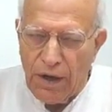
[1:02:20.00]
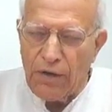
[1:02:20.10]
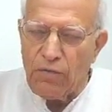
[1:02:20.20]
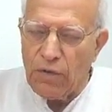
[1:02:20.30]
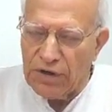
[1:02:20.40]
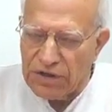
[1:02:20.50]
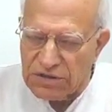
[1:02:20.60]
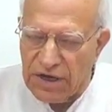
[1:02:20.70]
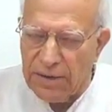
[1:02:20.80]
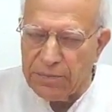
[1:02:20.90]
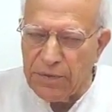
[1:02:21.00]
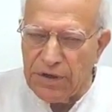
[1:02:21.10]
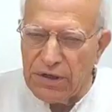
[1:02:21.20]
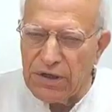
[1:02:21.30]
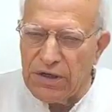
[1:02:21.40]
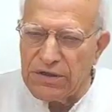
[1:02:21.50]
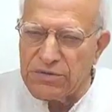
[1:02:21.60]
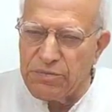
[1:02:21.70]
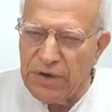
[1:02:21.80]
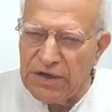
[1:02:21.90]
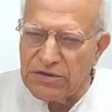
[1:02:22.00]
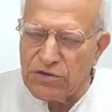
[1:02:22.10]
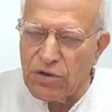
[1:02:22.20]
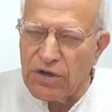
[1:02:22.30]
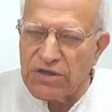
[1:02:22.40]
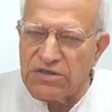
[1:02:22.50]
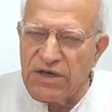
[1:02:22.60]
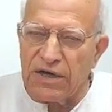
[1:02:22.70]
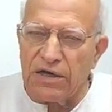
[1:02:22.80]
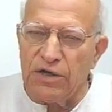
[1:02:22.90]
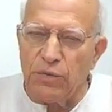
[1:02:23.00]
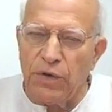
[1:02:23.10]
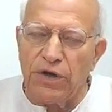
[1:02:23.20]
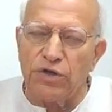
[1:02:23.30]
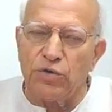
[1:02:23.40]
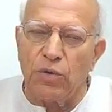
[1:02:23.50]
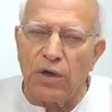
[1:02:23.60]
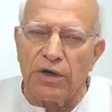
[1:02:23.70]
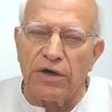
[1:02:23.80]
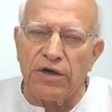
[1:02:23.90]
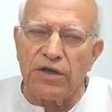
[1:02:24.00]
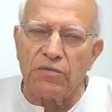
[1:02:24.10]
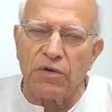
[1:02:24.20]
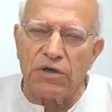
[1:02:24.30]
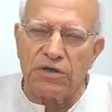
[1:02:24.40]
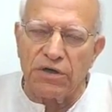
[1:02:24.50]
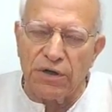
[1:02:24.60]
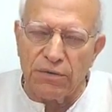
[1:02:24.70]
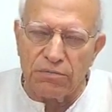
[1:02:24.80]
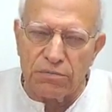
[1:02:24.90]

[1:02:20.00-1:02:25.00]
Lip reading: And what is happening is based on exactly where you are at any one time.